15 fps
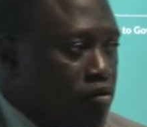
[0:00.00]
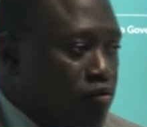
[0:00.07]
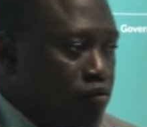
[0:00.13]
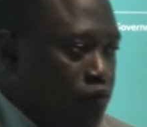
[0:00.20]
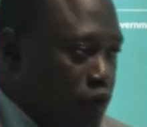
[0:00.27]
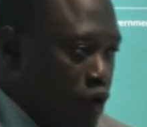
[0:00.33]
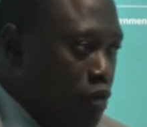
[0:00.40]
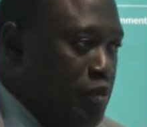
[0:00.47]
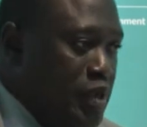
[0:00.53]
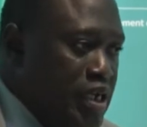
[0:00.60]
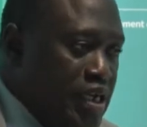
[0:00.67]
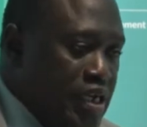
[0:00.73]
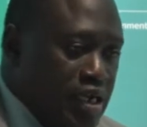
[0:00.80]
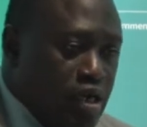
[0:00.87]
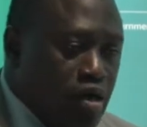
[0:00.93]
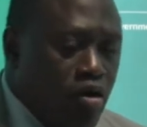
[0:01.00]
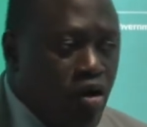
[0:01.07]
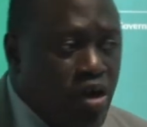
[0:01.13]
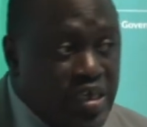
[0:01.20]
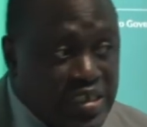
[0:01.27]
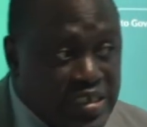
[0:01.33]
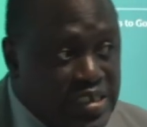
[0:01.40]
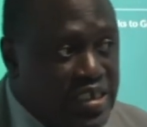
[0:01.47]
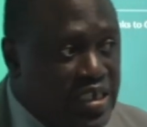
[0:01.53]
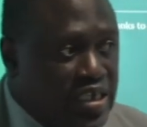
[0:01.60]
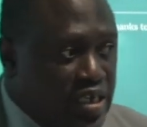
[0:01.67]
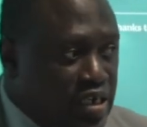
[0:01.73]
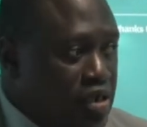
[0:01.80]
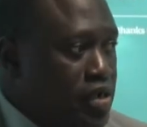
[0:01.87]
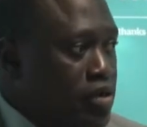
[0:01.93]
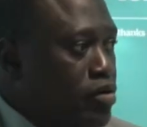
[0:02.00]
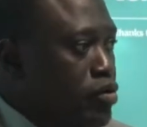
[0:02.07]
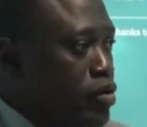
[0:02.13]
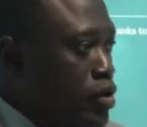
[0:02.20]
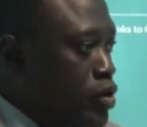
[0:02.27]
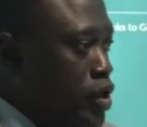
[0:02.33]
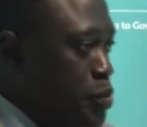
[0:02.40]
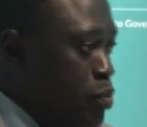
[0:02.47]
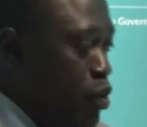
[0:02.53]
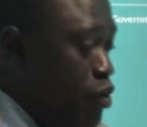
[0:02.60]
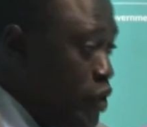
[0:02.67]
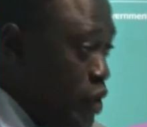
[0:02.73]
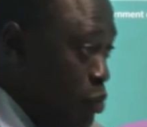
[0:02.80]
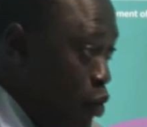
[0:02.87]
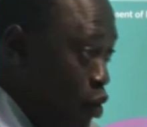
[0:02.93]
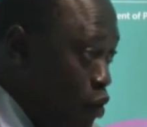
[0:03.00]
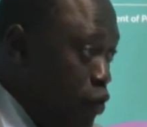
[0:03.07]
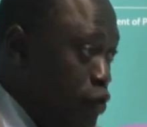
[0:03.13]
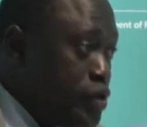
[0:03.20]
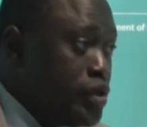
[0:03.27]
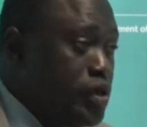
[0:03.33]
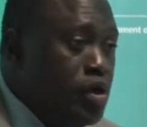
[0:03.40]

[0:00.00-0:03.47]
From the OECD report,